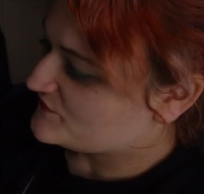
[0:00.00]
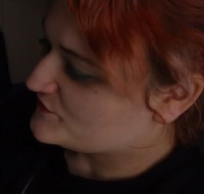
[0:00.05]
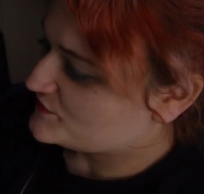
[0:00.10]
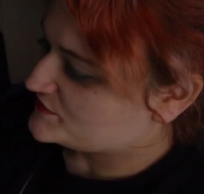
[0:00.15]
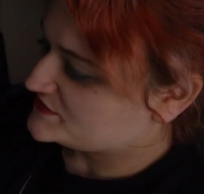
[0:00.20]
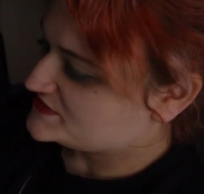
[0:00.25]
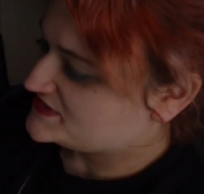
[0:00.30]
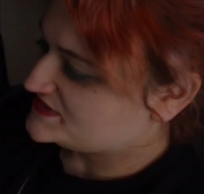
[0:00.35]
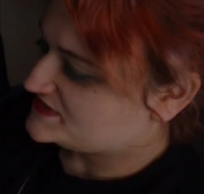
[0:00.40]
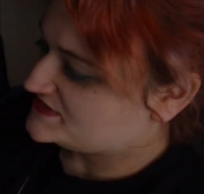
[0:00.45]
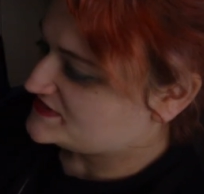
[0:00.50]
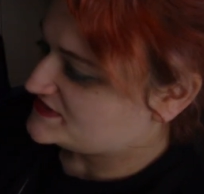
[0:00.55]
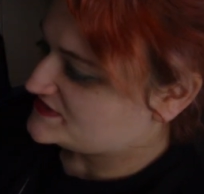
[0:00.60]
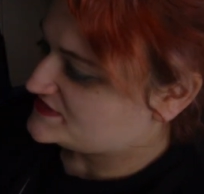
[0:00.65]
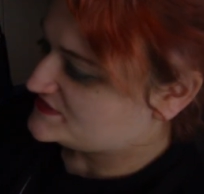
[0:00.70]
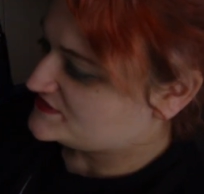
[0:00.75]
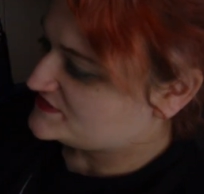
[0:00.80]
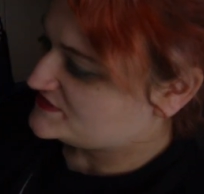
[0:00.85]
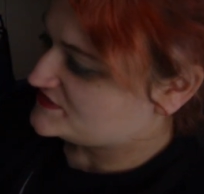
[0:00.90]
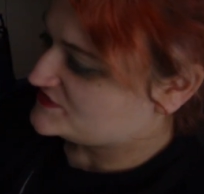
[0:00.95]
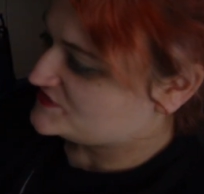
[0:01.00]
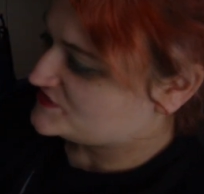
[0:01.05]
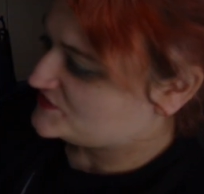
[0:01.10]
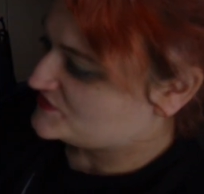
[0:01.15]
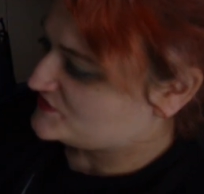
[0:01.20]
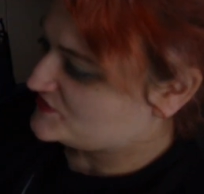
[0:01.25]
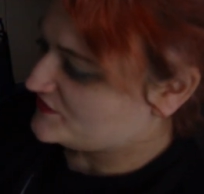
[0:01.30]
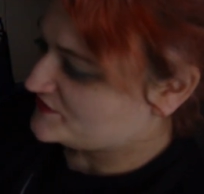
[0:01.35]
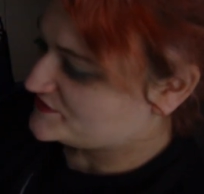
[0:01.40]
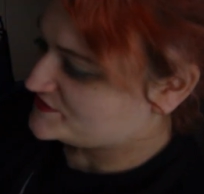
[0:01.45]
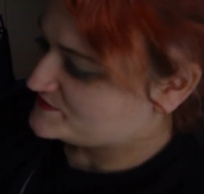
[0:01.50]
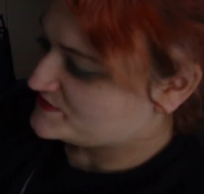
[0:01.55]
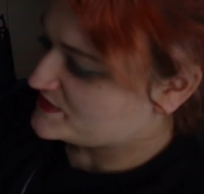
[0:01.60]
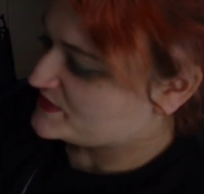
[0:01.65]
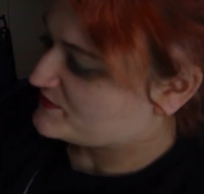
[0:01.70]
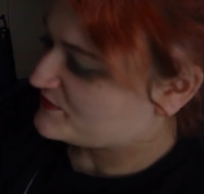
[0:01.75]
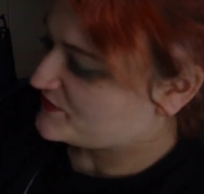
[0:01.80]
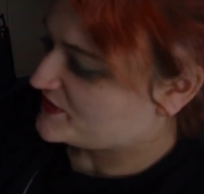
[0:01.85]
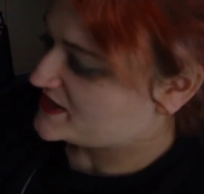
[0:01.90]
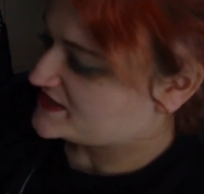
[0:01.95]
ever wanted is to not be
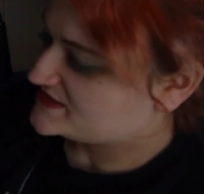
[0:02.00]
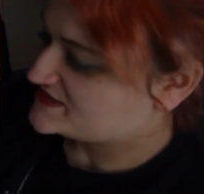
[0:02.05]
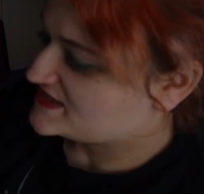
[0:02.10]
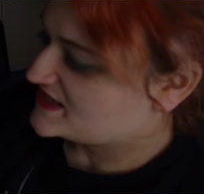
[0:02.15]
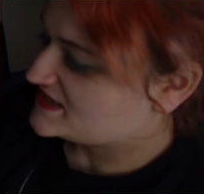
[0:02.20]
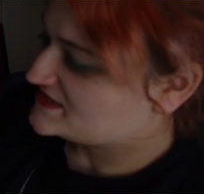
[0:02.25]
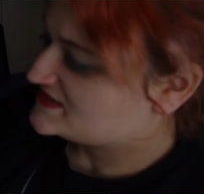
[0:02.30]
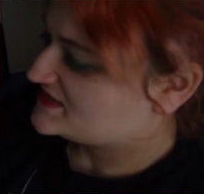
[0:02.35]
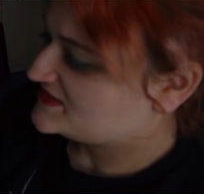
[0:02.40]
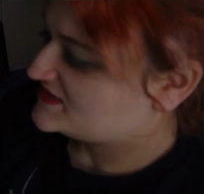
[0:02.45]
a princess,